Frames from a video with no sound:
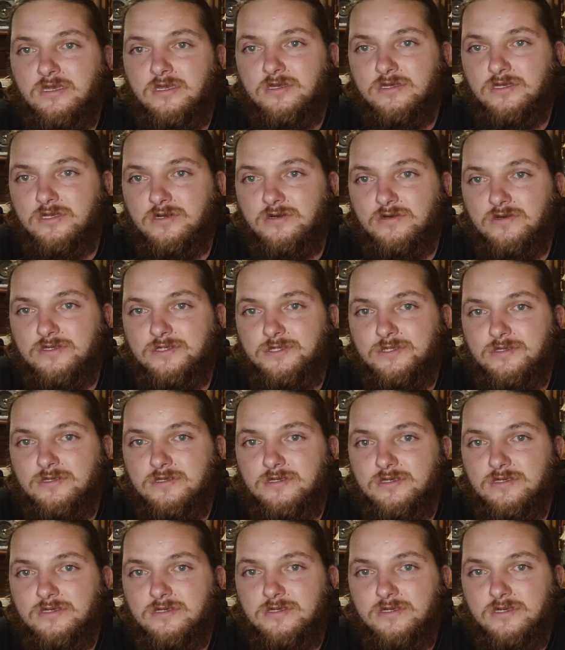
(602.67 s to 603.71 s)

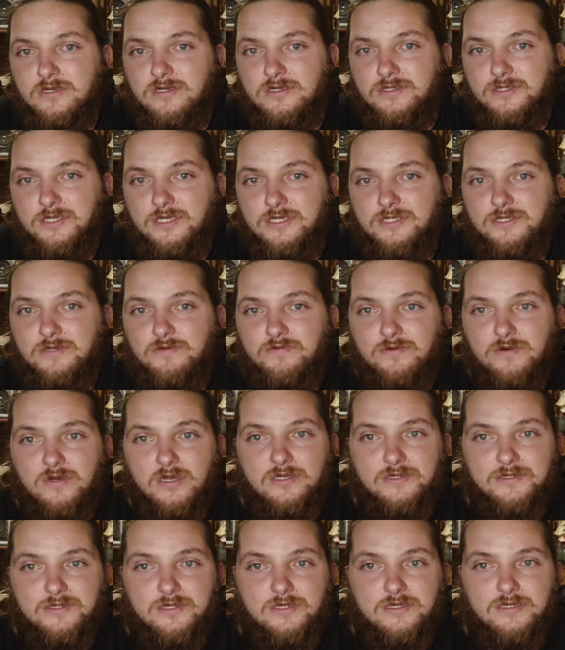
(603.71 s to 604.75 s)
It's easy for
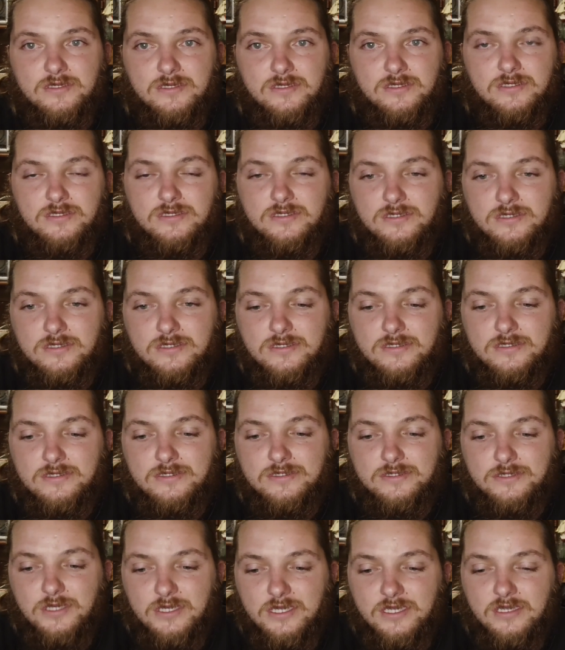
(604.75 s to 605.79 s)
us to
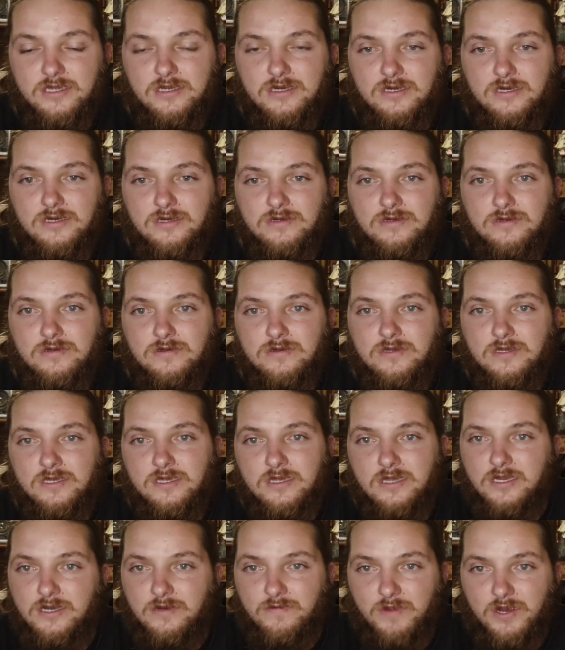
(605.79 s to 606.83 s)
sit here
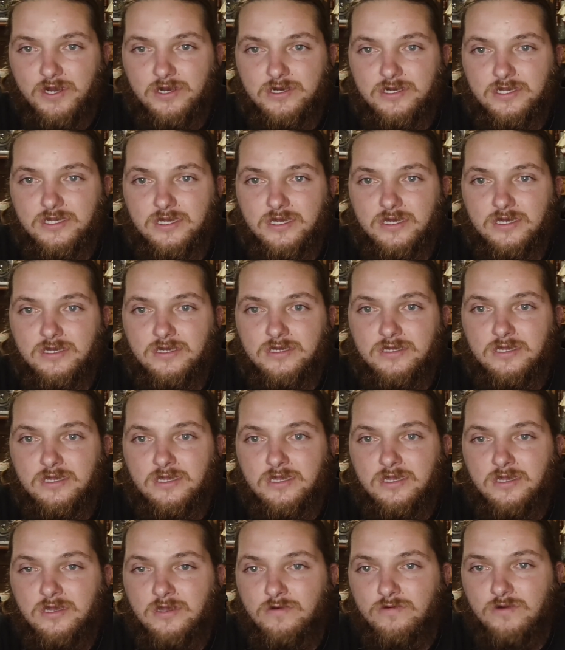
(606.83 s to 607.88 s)
in America
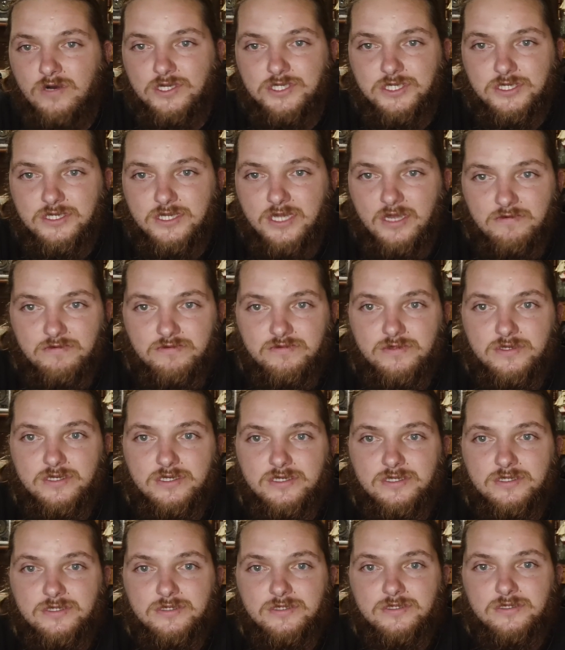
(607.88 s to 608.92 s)
watching
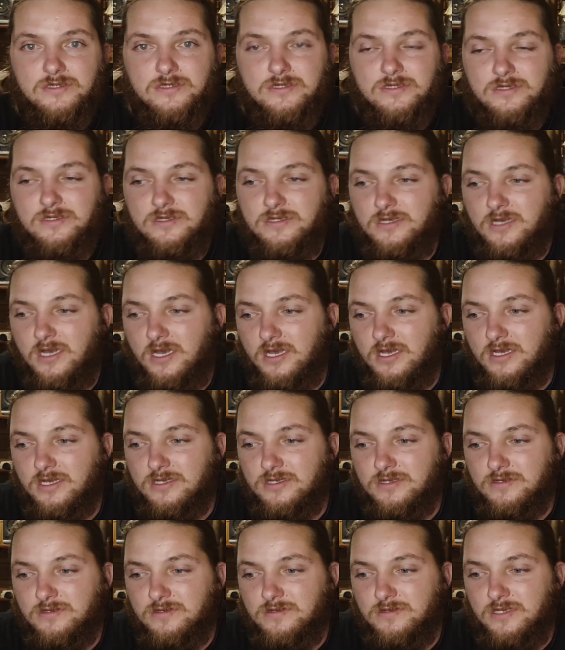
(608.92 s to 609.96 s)
Netflix,
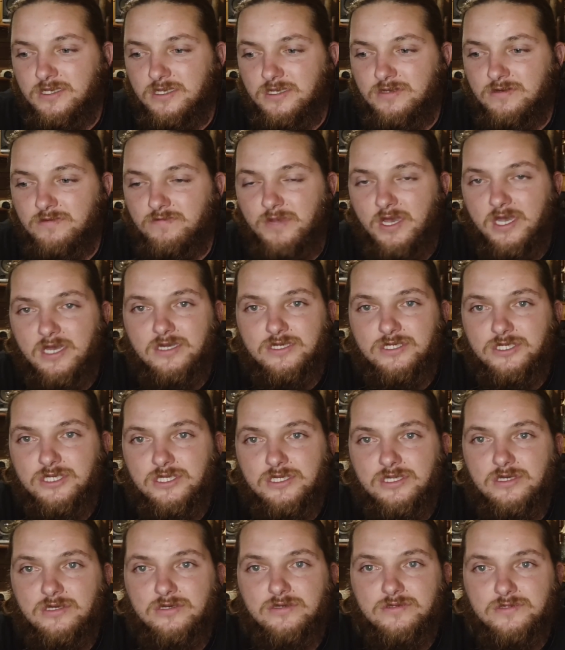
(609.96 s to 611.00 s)
eating a bag of
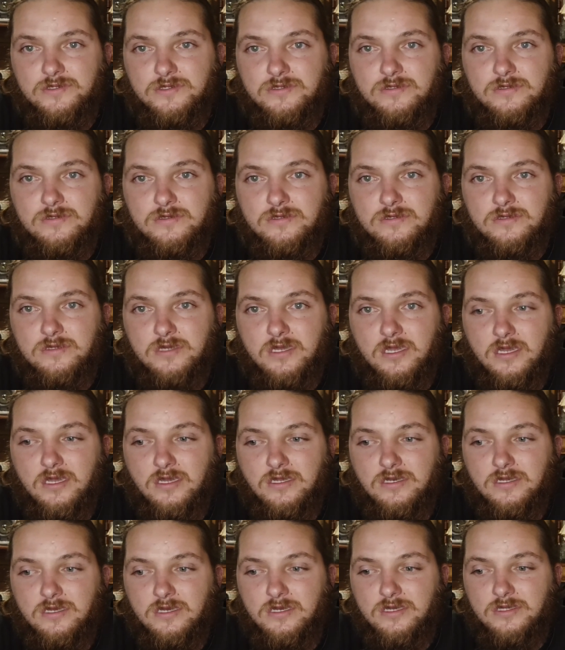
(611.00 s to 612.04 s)
Cheetos,
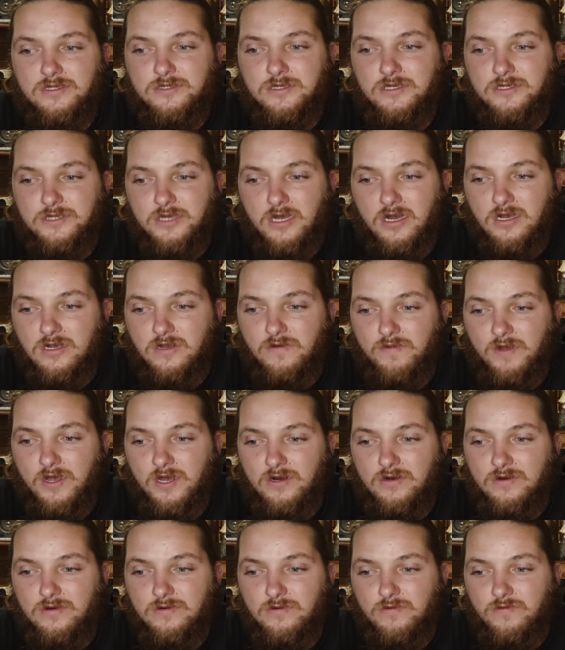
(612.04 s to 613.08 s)
and to talk
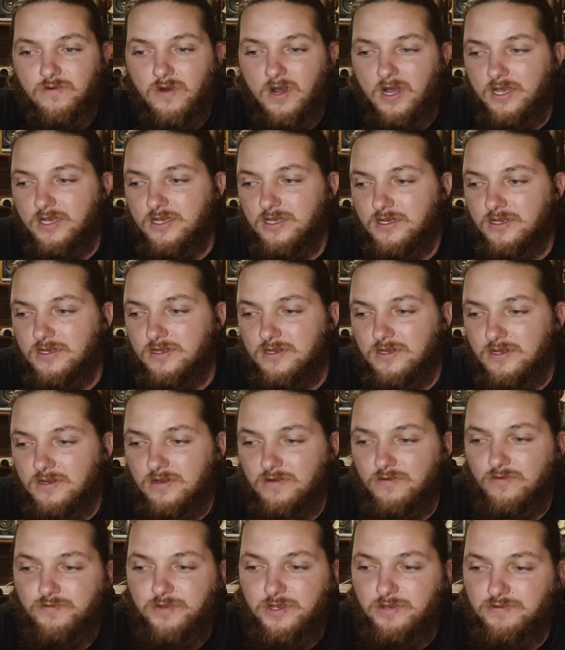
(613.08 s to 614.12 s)
about why
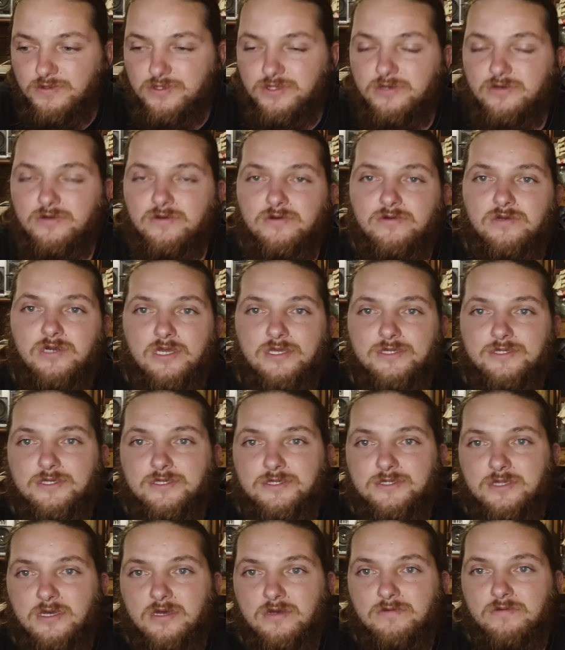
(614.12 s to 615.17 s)
people doing crazy
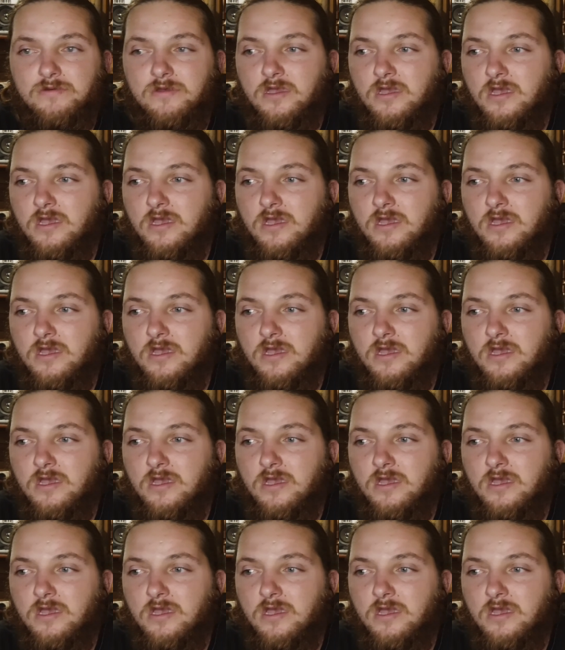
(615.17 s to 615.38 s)
stuff.